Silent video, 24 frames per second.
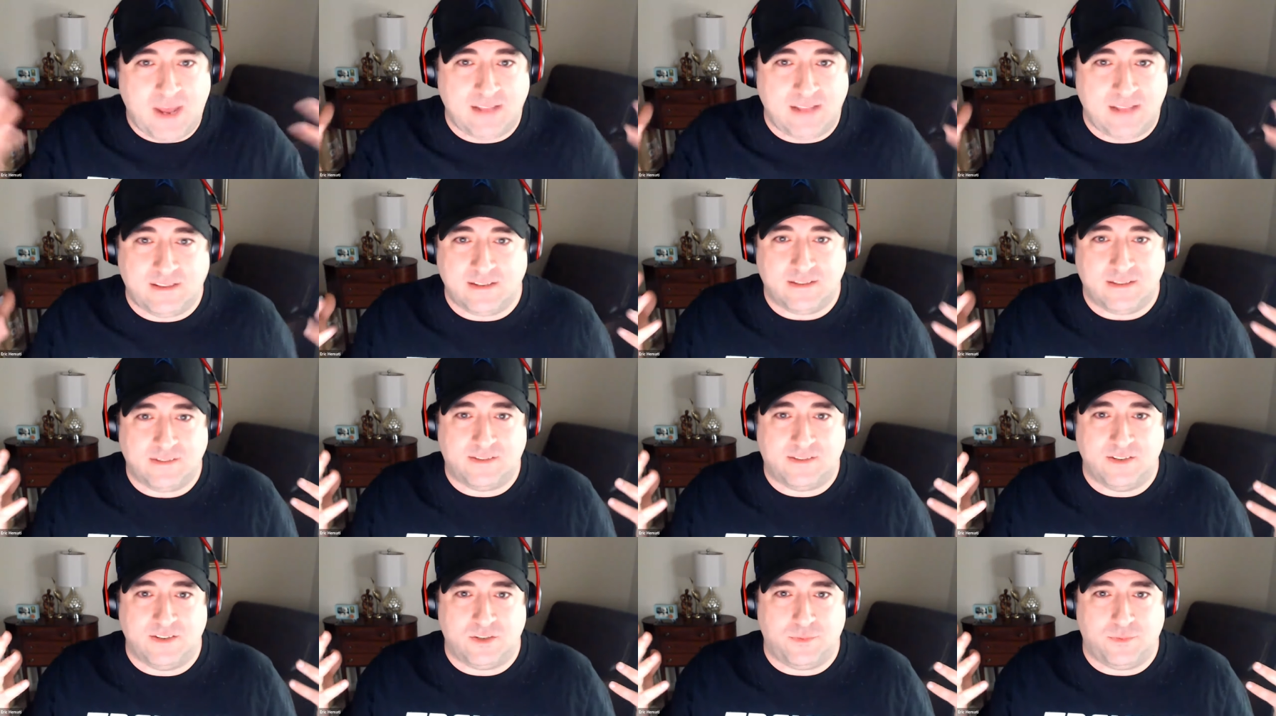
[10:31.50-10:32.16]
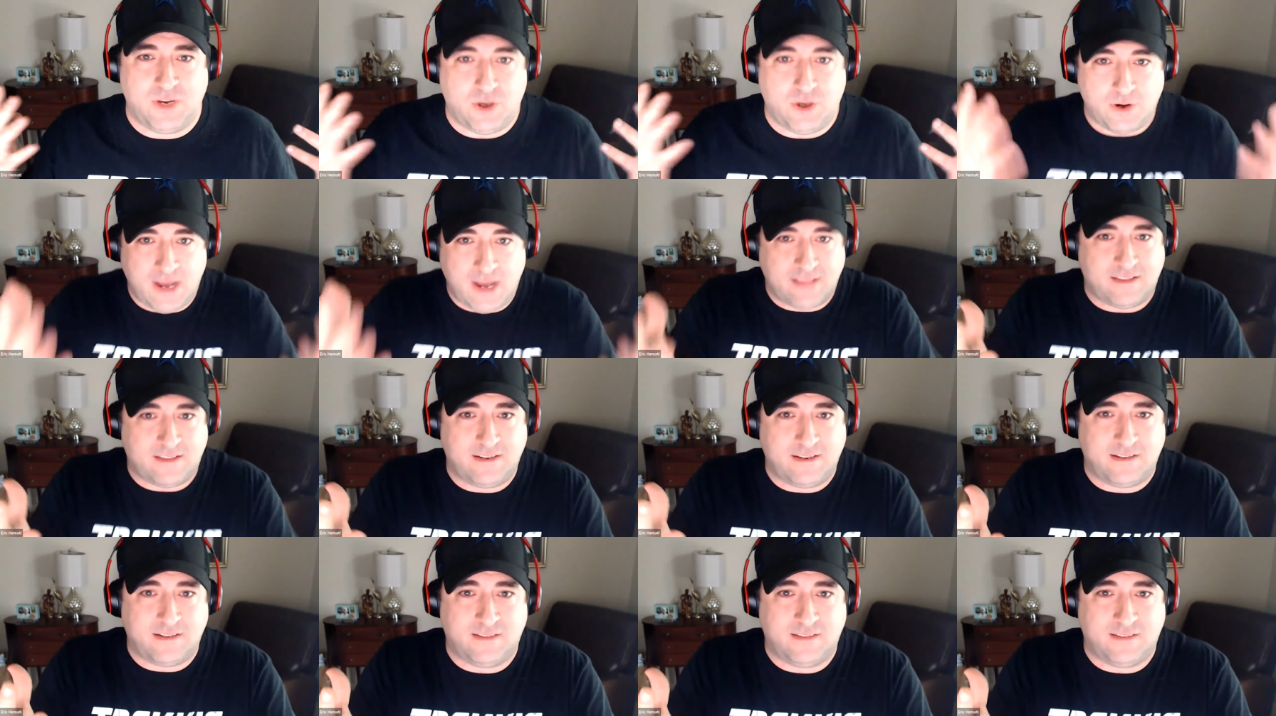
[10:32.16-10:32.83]
not the decision but You're
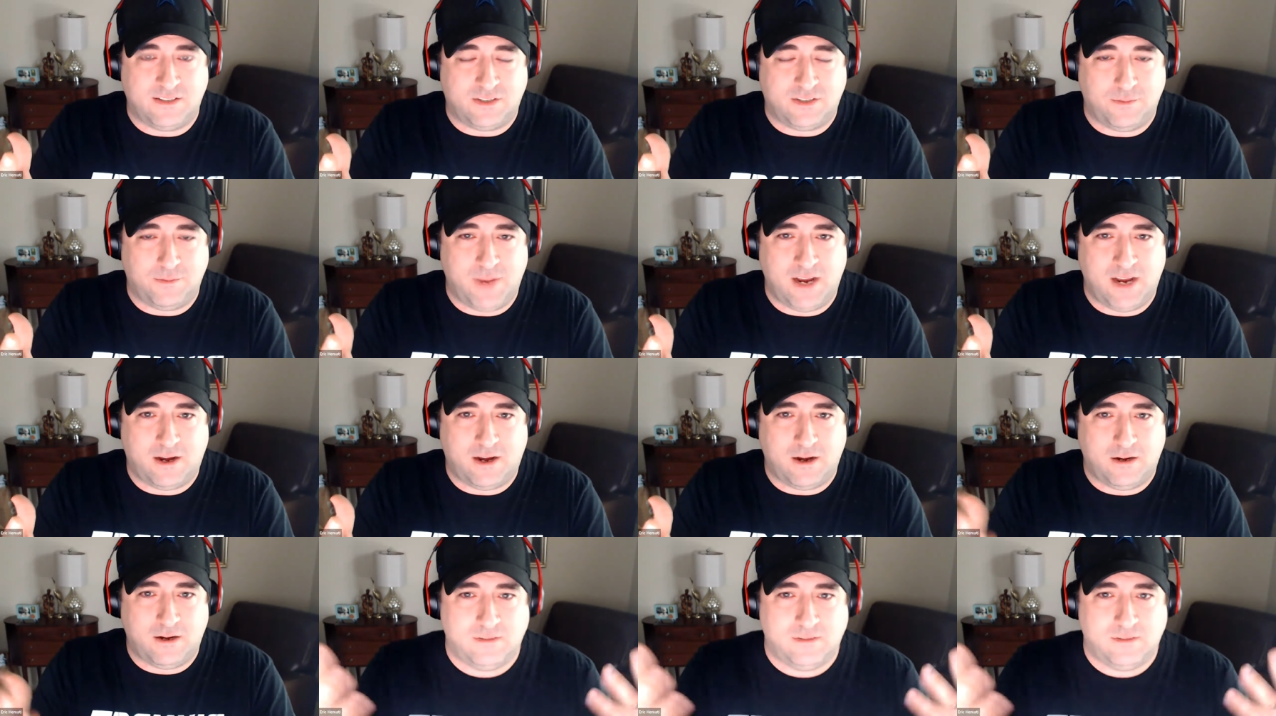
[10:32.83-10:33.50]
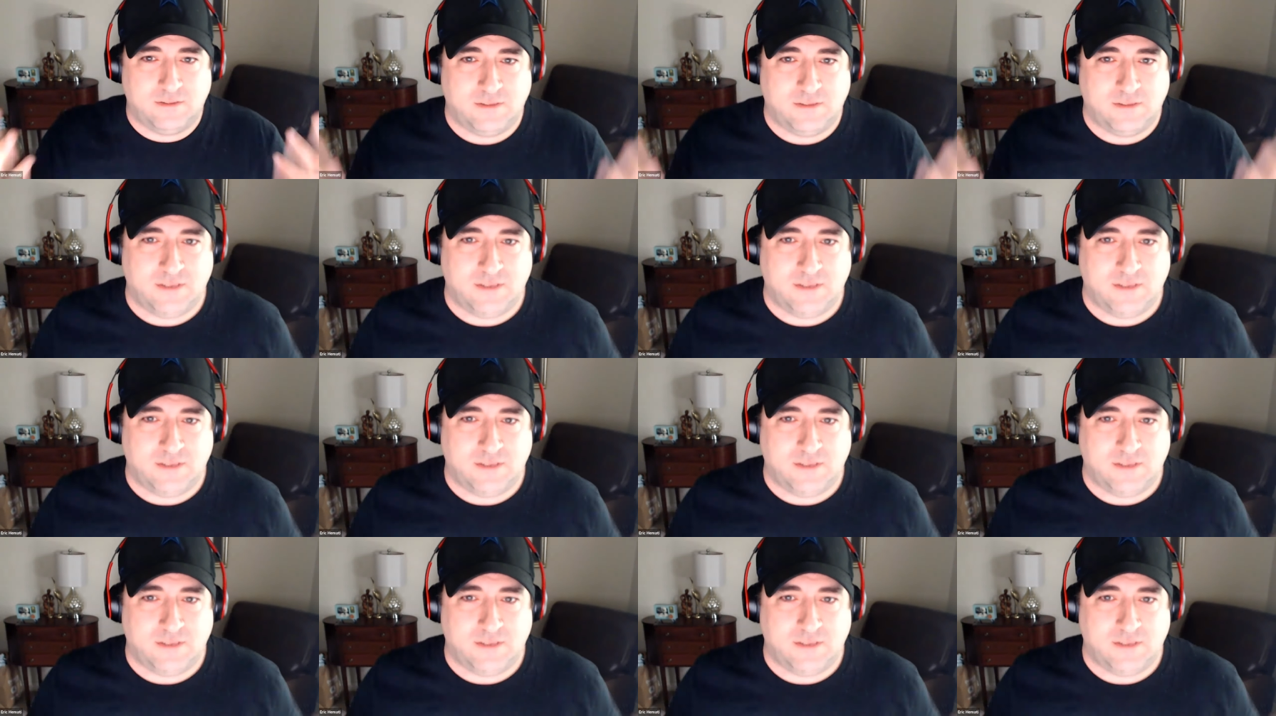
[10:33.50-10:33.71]
not the decision maker.